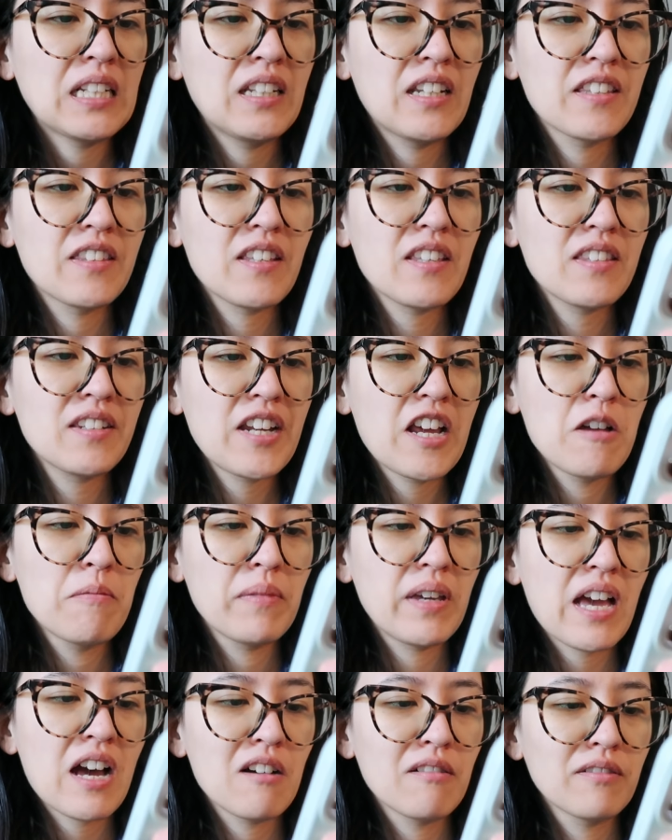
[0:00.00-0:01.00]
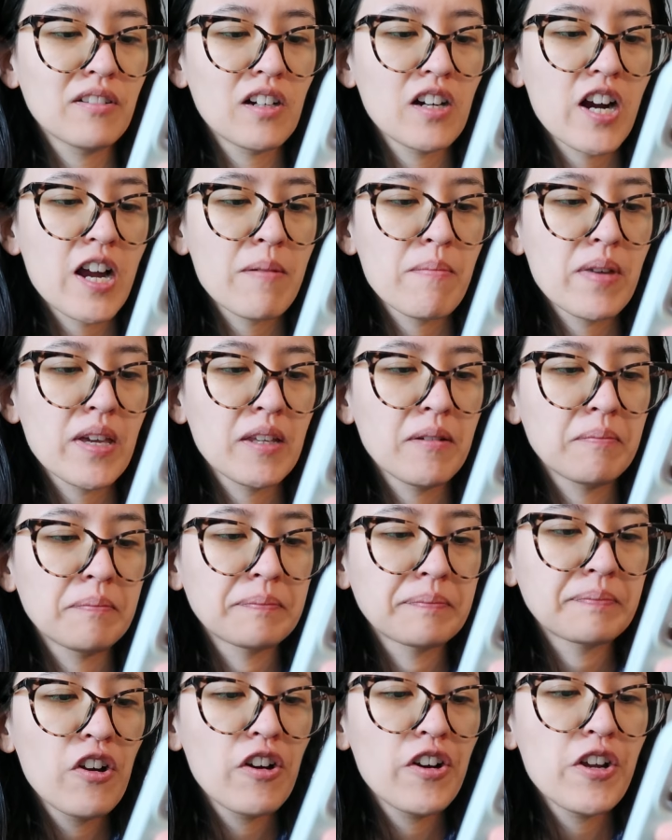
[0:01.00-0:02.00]
Does this tell me how far I'm
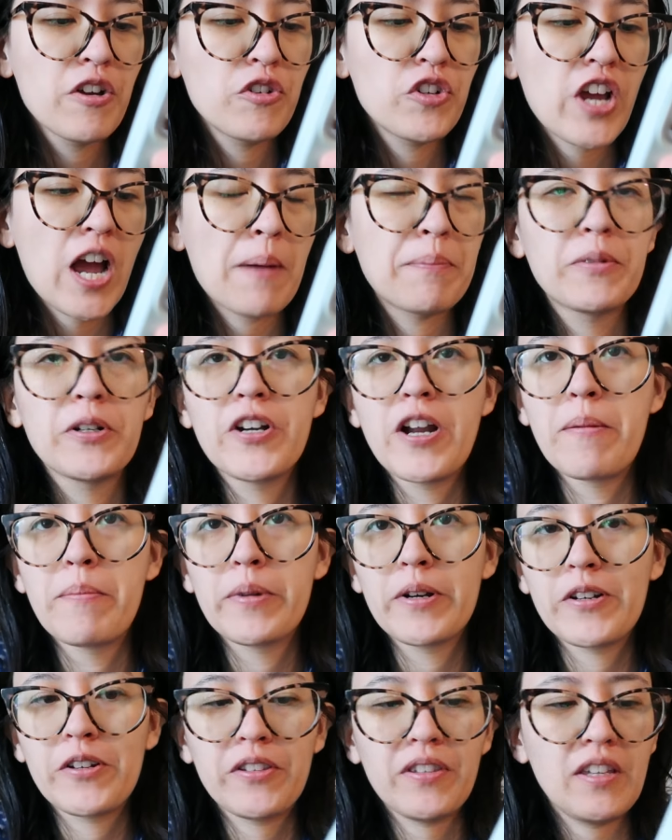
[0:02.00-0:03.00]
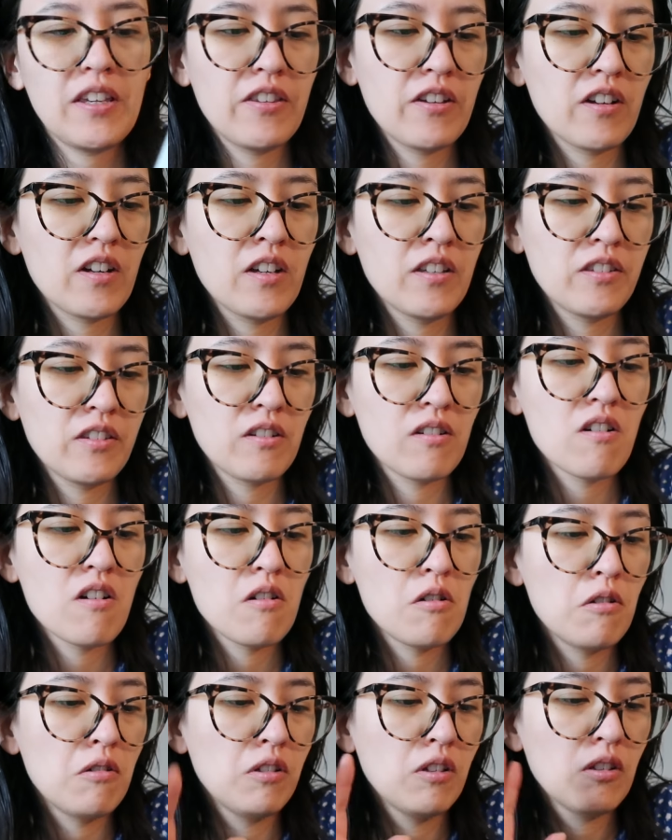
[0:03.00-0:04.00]
in? There are no chapter numbers either because they're
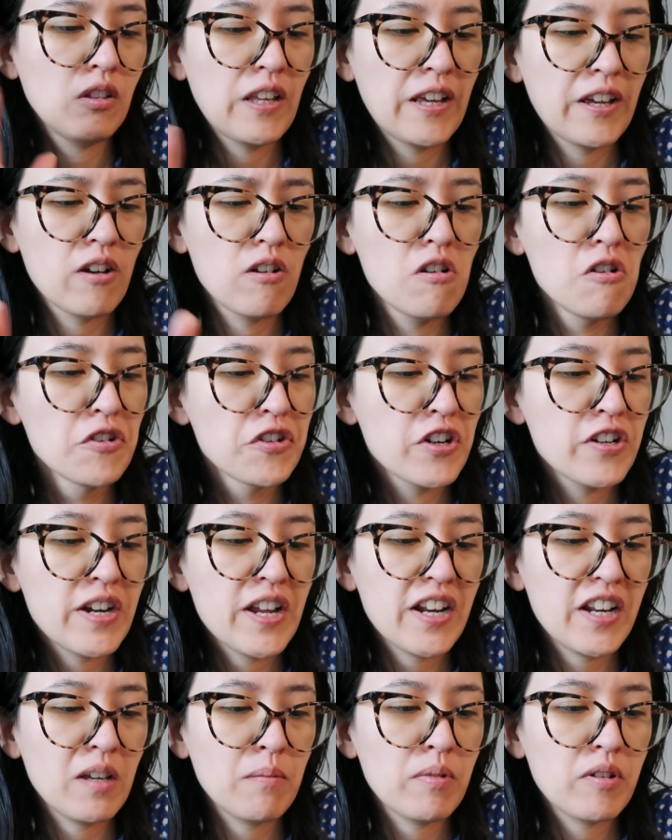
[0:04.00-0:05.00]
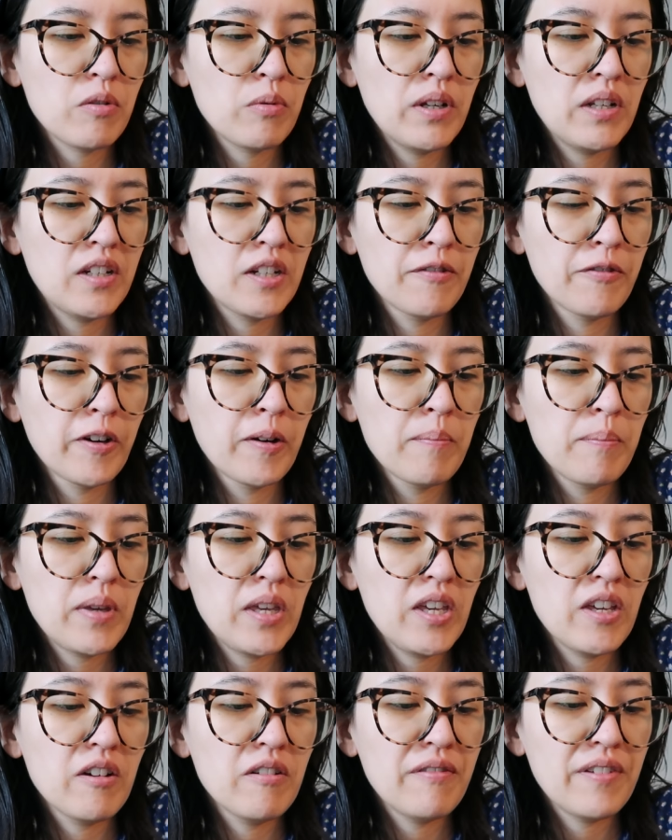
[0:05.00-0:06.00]
all like alternating between different
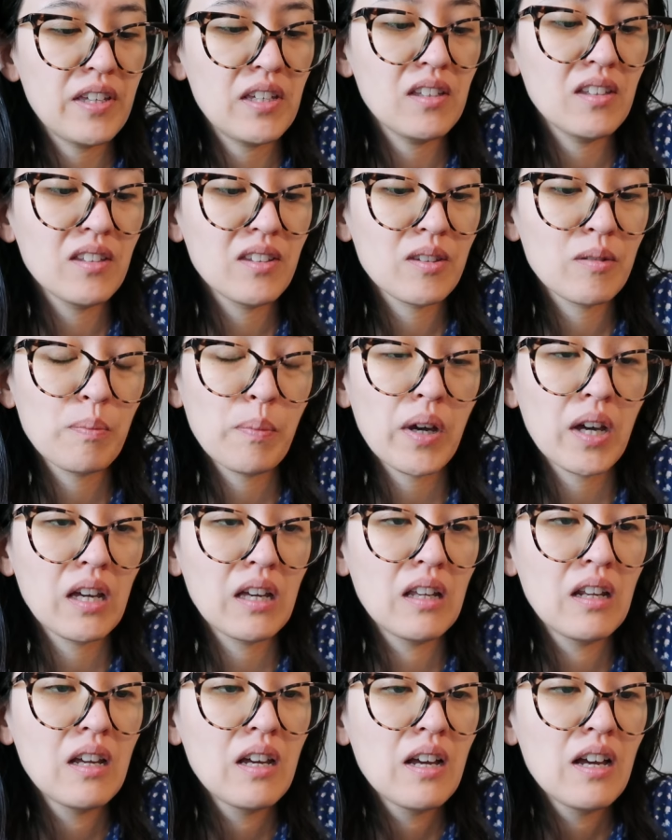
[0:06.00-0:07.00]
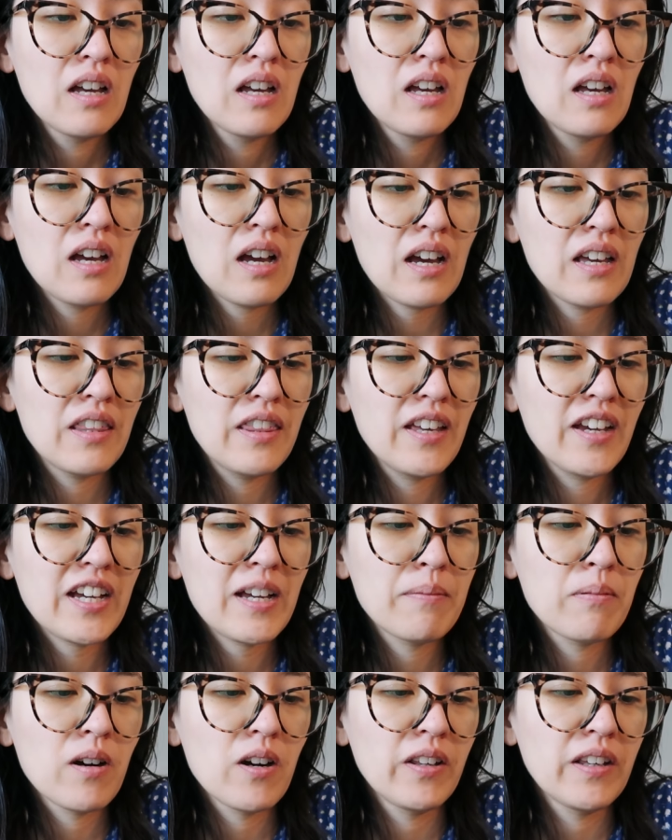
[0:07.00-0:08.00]
POVs, but I think
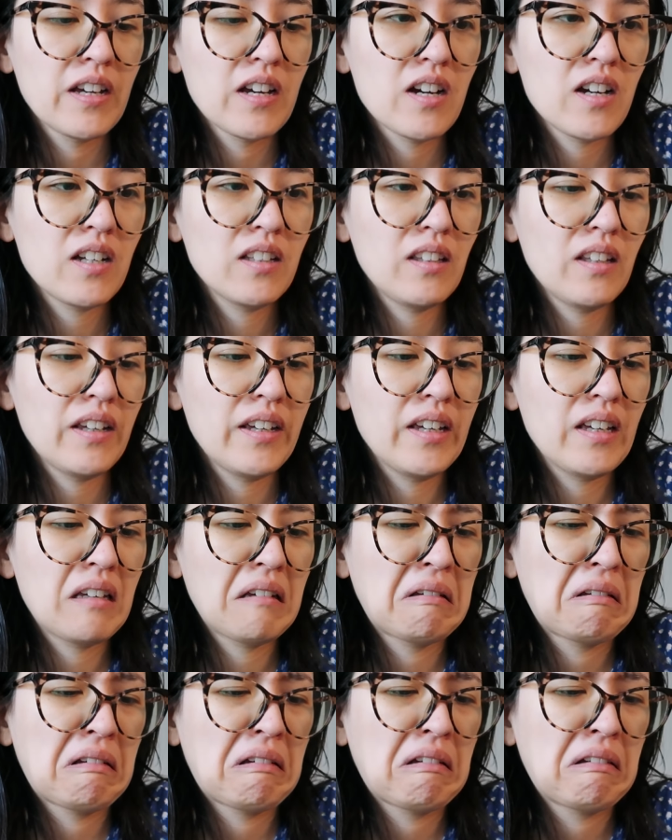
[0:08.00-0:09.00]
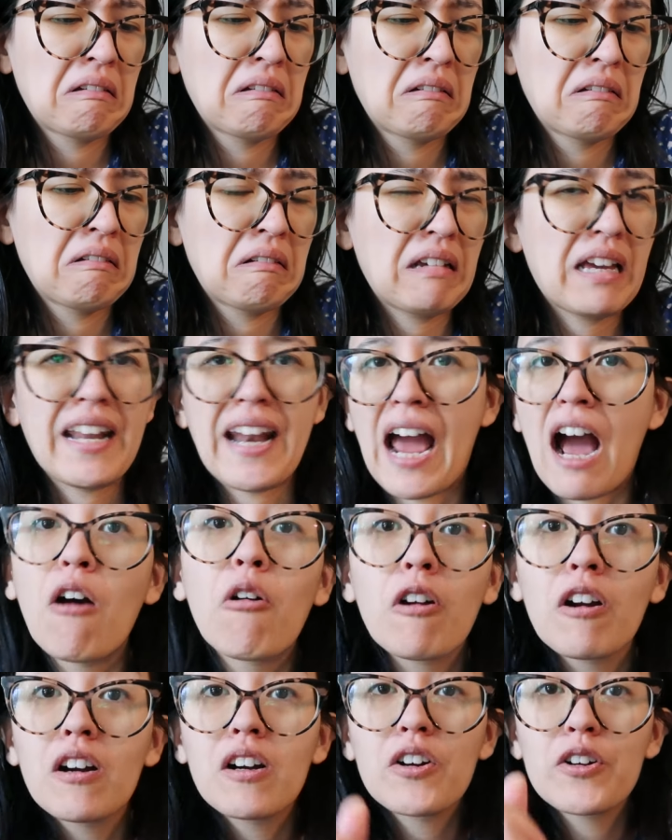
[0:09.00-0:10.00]
I probably got like an
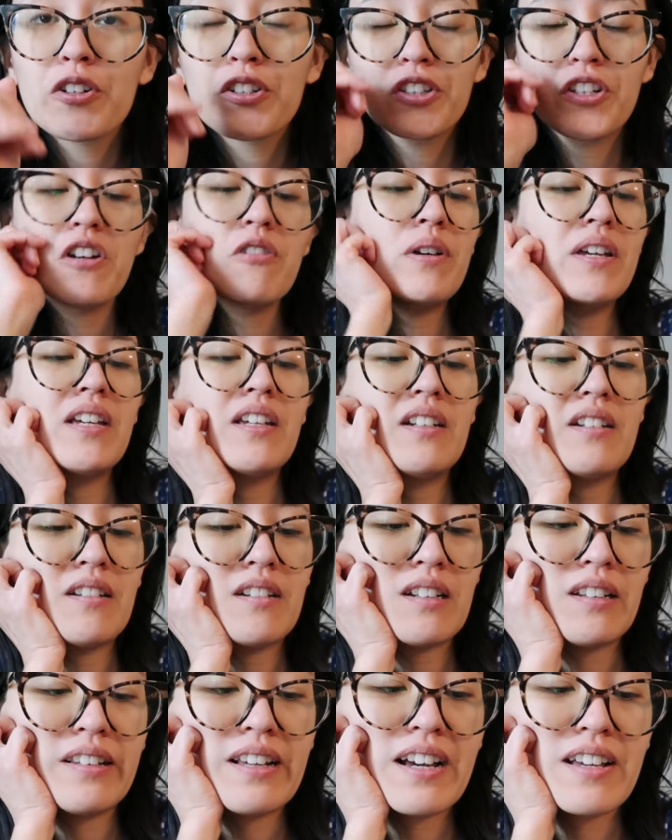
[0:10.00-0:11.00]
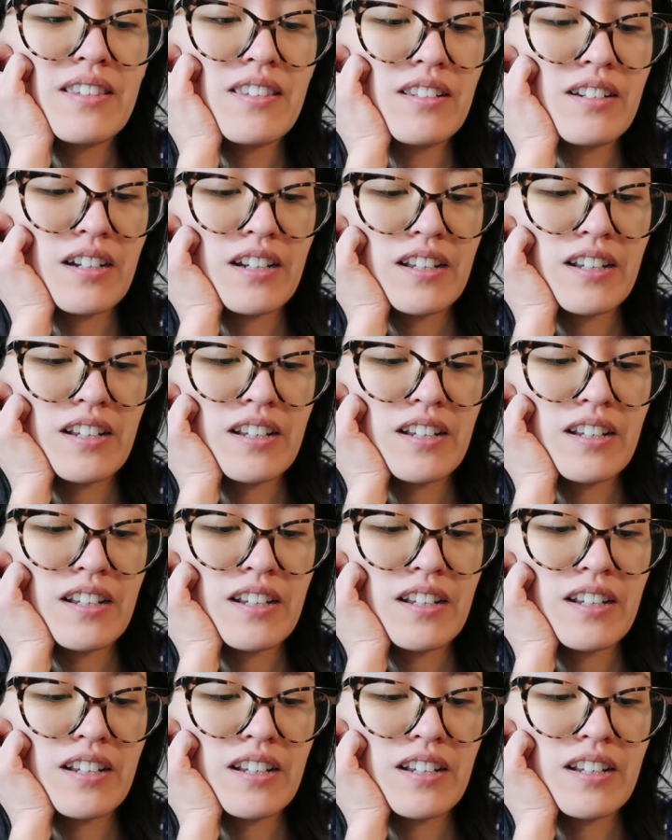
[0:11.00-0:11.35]
hour or so in last